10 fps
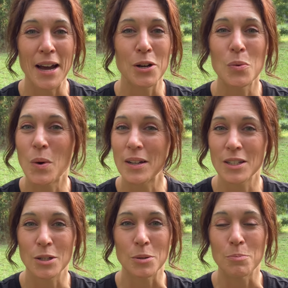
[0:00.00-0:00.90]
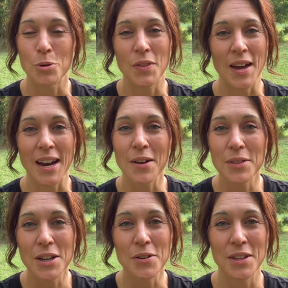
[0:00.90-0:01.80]
I don't want to put that out
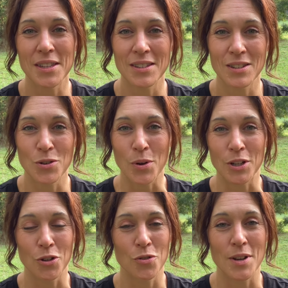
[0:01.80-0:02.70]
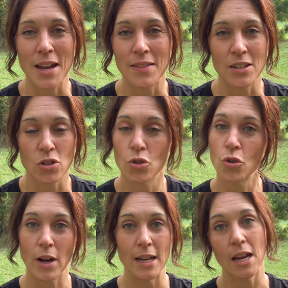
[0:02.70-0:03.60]
there that this is going to create this
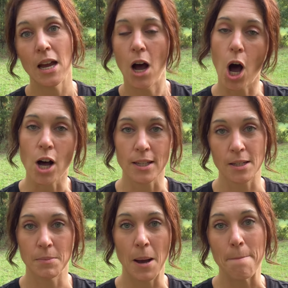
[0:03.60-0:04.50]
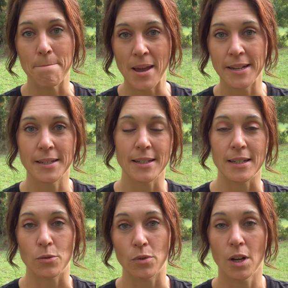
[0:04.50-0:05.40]
great, awesome,
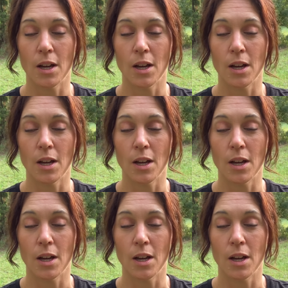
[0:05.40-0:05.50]
amazing,